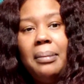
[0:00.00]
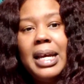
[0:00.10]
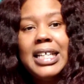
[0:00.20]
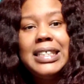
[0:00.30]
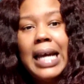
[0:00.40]

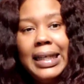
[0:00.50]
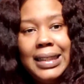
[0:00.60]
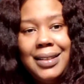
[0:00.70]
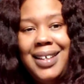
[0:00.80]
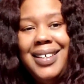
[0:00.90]

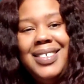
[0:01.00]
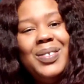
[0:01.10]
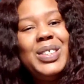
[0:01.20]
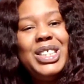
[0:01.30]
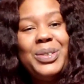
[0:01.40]
excited
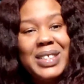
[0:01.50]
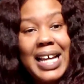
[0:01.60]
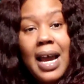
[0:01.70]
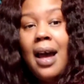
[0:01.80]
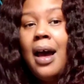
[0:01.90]
when she was
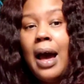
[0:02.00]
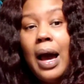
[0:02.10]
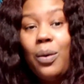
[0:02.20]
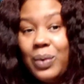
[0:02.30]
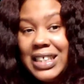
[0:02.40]
like,
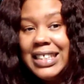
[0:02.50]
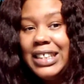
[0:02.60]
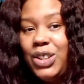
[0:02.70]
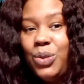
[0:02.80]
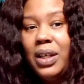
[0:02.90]
I want to
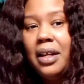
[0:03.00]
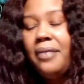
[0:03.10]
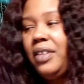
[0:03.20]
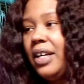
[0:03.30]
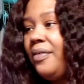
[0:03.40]
send you a
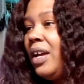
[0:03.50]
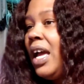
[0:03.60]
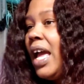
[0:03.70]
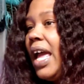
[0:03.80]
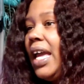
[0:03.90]
love gift.
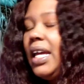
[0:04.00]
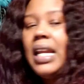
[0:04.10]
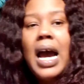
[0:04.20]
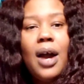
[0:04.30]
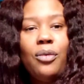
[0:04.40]

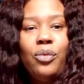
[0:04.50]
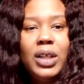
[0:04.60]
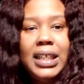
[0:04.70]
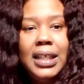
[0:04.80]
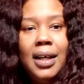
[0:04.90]
And I
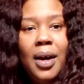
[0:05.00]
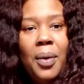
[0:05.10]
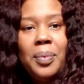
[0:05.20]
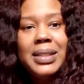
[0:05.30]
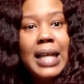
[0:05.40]
really
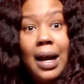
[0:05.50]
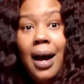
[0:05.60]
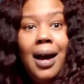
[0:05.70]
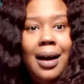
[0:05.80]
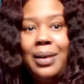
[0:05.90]
was like,
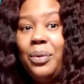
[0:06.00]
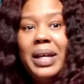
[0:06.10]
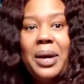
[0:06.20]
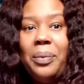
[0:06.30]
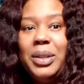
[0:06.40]
oh, I don't
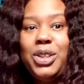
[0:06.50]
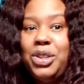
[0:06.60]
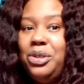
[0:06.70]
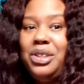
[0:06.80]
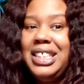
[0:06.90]
care what you
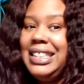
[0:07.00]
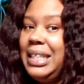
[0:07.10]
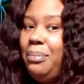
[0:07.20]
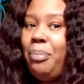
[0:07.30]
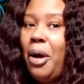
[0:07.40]
do, you could
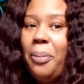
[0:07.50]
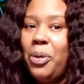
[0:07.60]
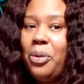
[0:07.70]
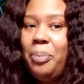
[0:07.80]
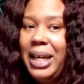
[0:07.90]
send
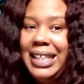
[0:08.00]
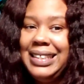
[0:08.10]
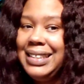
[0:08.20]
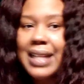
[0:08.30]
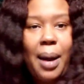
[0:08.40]
purple
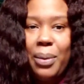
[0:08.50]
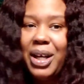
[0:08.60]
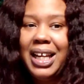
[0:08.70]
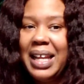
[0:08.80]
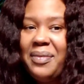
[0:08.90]
pins, I'm
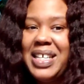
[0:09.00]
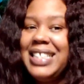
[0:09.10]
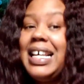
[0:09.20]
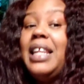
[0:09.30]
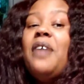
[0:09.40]
gonna love it
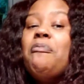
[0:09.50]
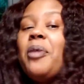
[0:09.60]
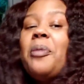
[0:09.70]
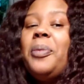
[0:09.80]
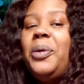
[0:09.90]
because I love
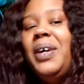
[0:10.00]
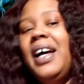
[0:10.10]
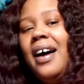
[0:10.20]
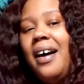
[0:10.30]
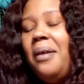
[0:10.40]
purple.
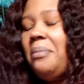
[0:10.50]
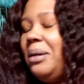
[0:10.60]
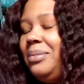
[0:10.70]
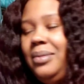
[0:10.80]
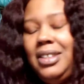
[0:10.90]

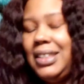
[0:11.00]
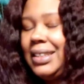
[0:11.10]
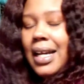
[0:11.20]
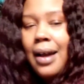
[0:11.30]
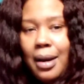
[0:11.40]
I'm
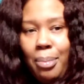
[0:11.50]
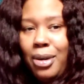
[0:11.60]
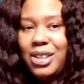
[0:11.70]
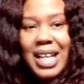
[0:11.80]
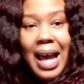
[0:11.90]
just that kind of
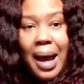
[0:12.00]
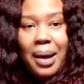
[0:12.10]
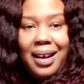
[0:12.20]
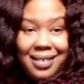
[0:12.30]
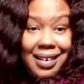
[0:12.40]
person.
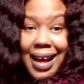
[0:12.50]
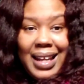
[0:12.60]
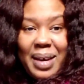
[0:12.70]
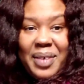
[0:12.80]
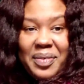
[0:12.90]
I
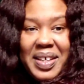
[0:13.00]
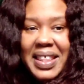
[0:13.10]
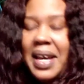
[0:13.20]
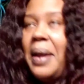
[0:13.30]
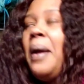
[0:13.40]
love
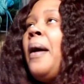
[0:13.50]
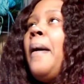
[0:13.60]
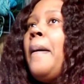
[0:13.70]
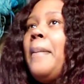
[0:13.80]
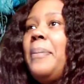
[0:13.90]
everything,
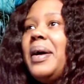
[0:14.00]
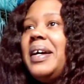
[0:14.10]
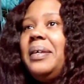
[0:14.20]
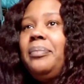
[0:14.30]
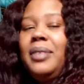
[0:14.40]

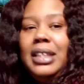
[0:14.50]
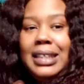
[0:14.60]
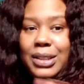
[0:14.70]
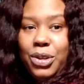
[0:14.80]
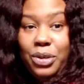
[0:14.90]
but
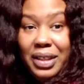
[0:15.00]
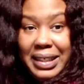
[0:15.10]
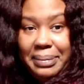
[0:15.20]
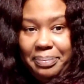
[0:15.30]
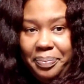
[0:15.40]

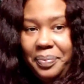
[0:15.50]
literally.